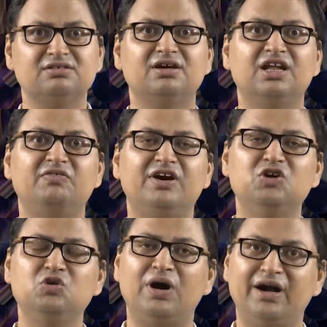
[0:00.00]
and I
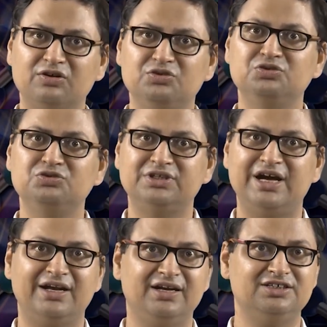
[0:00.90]
want to argue
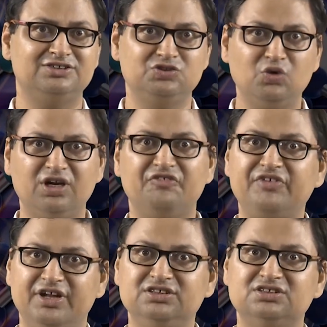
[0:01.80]
that it is no
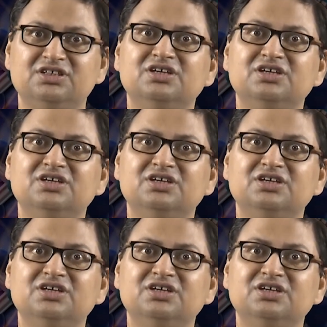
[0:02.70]
different